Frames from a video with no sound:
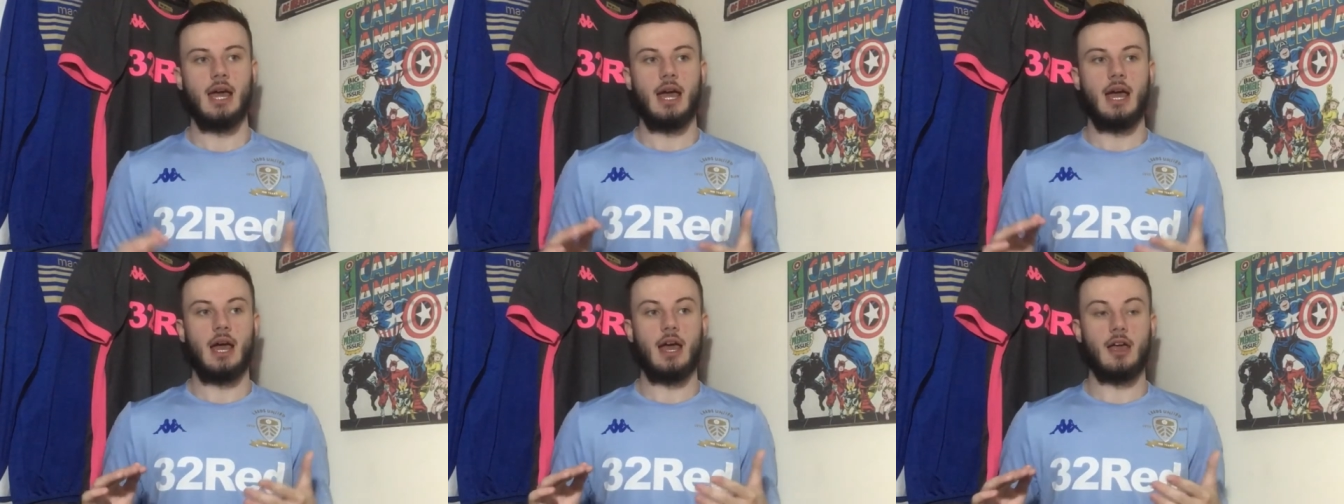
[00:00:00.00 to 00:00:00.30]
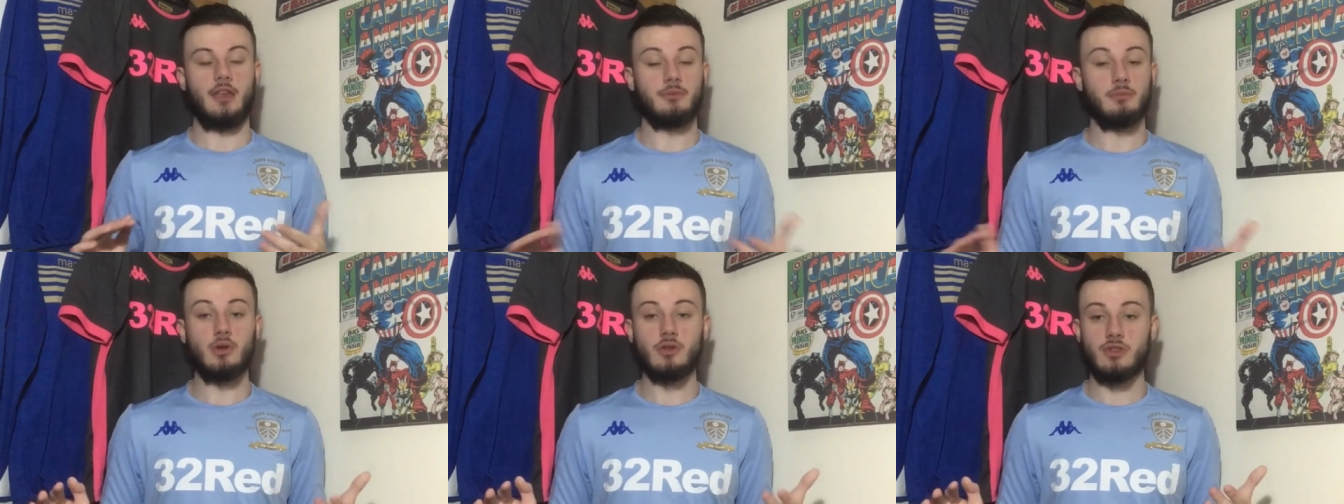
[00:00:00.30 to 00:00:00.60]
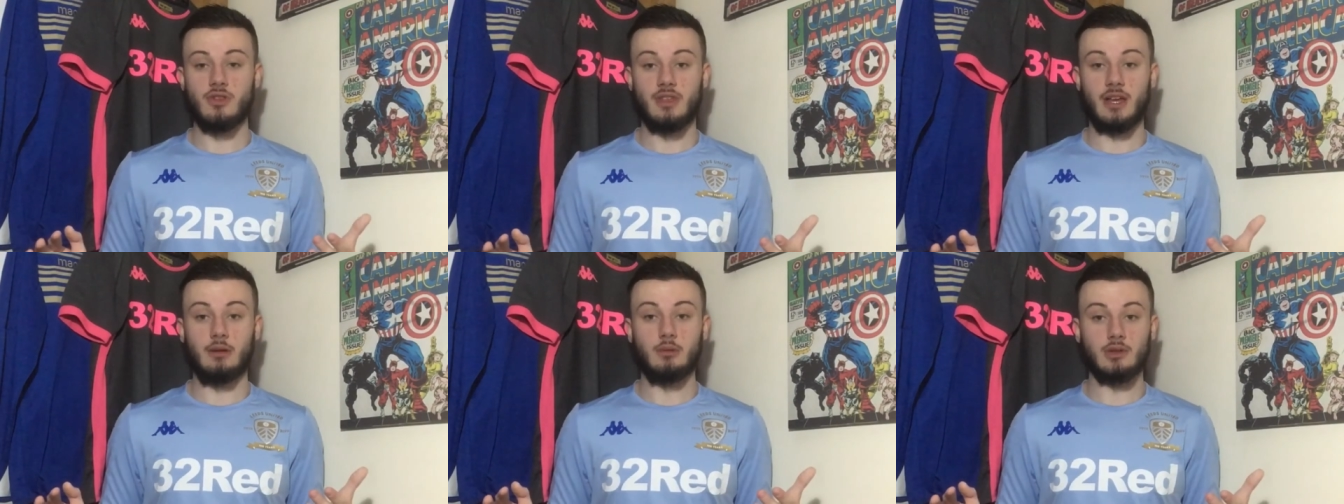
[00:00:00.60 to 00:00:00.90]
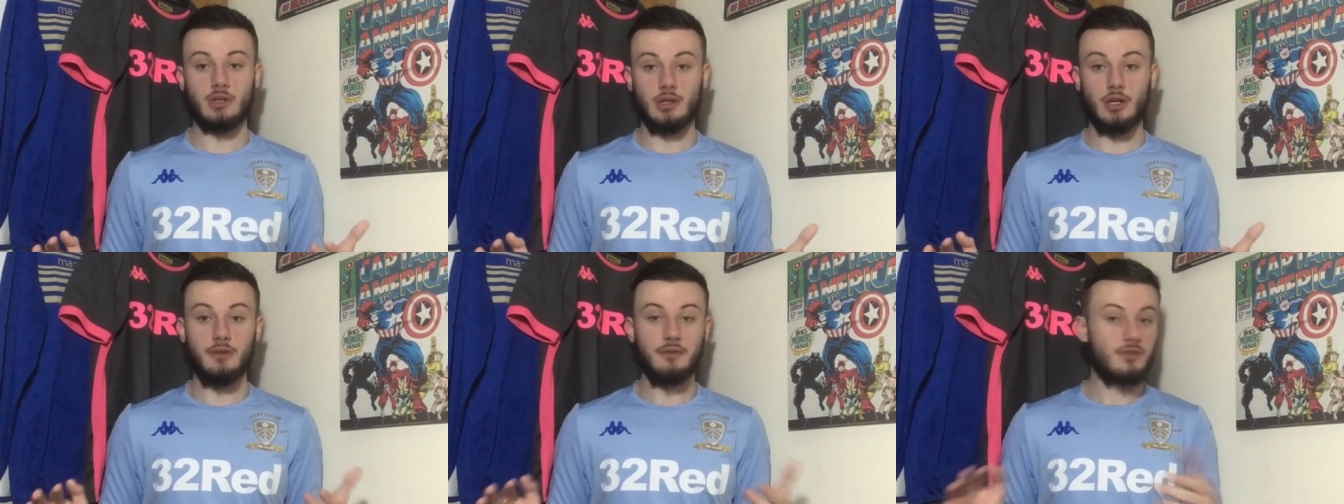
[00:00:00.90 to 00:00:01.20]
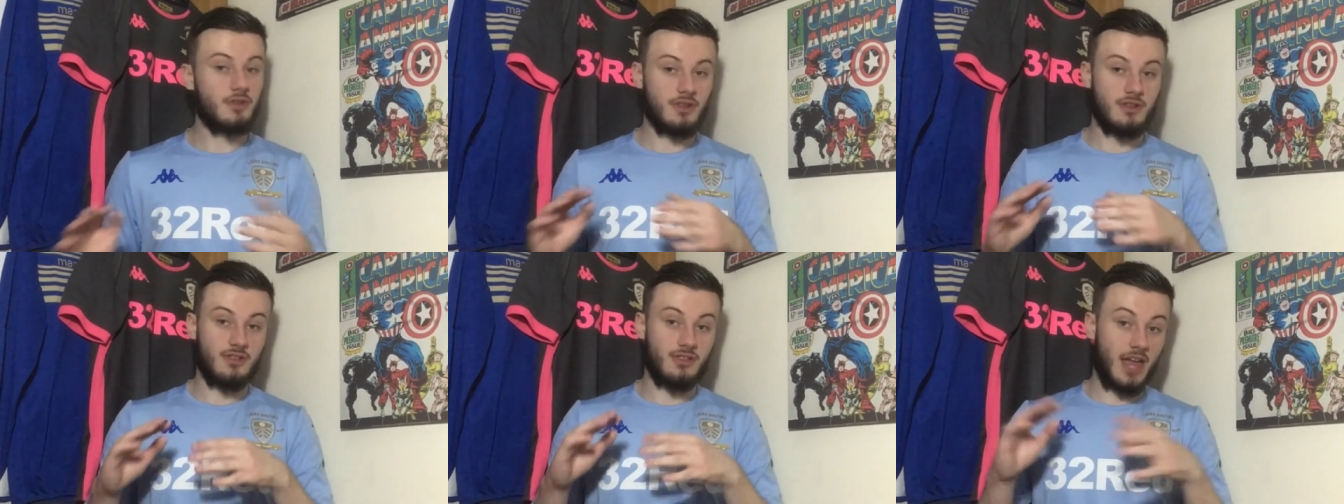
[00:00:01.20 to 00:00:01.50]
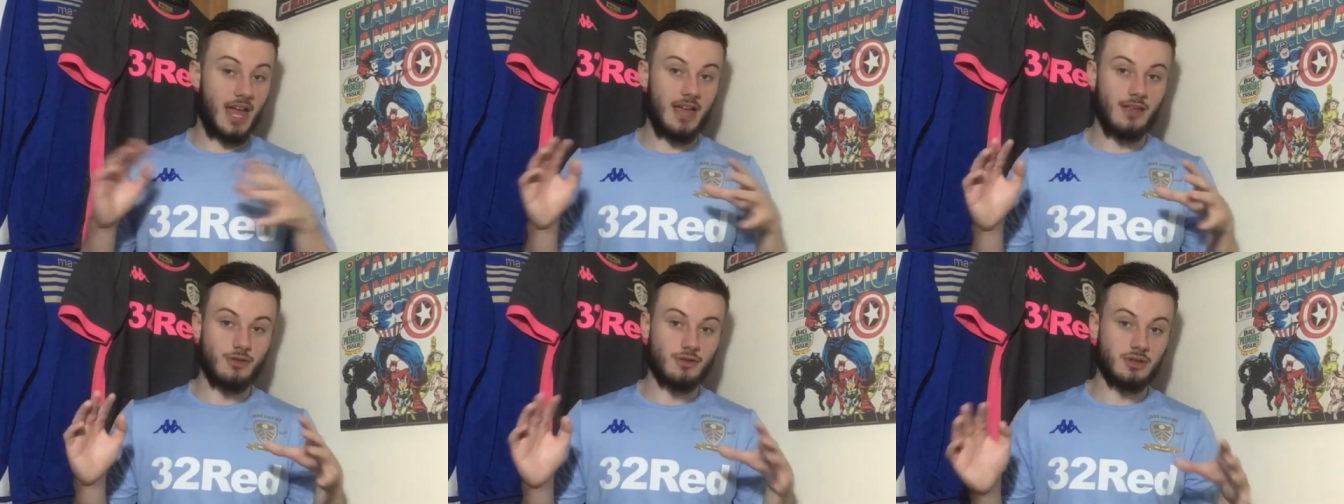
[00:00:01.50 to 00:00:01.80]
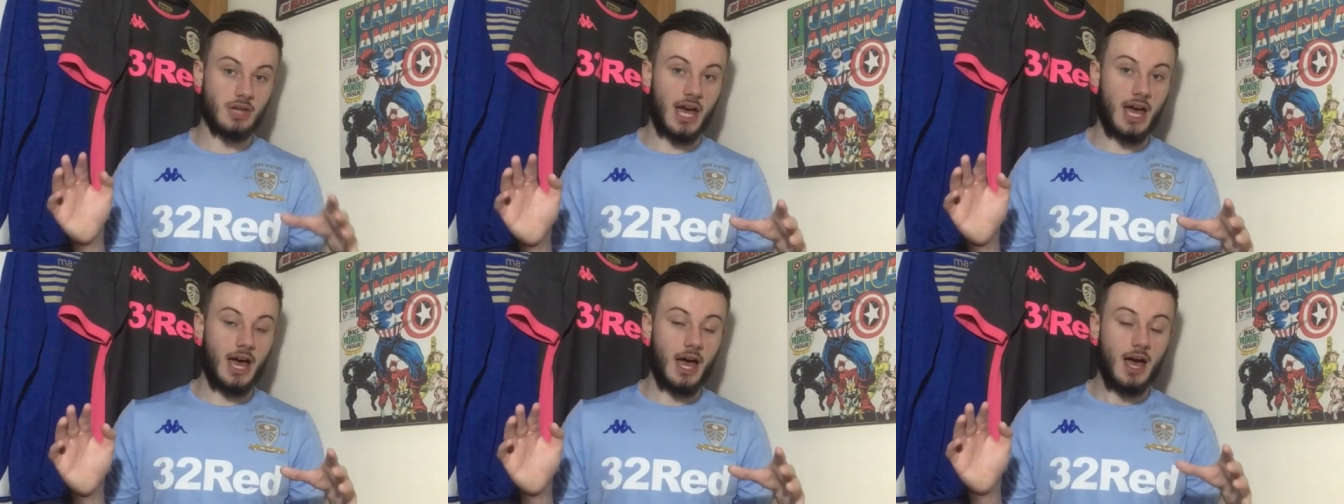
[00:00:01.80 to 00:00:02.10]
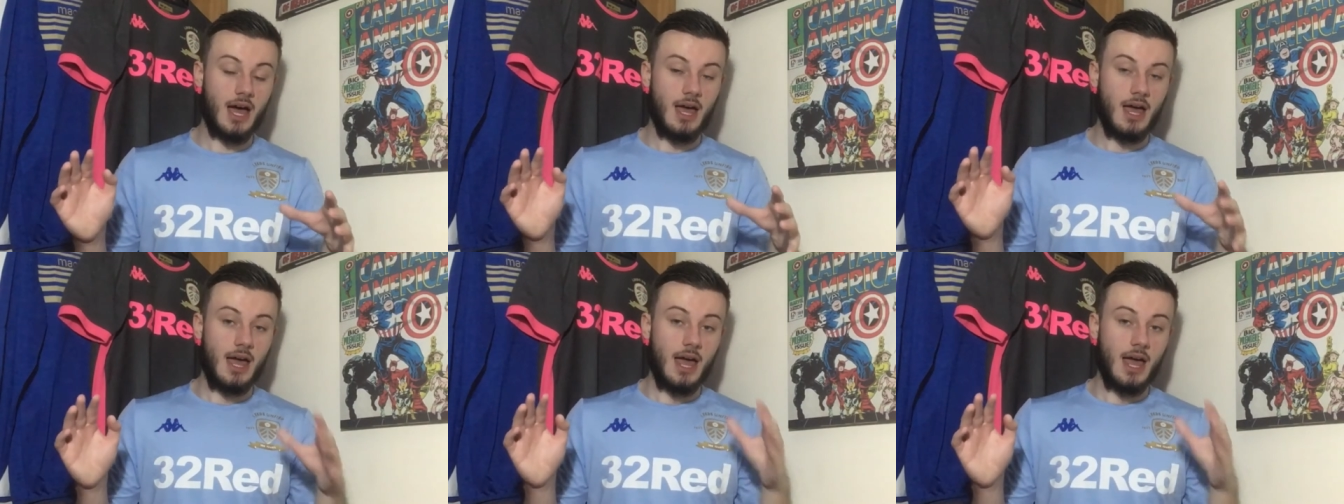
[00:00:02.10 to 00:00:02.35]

as much as I would love to stay and chat,